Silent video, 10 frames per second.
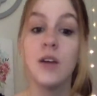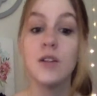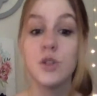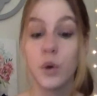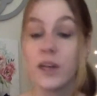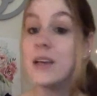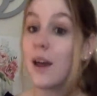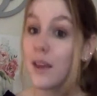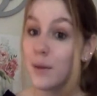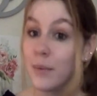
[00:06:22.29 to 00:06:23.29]

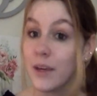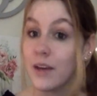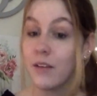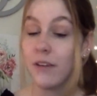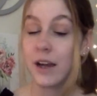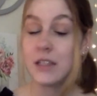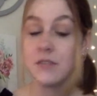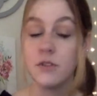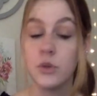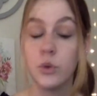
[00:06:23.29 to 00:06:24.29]
storytelling being an
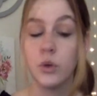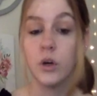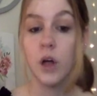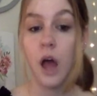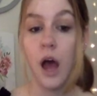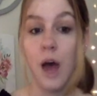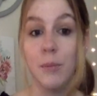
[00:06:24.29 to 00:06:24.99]
effective tool,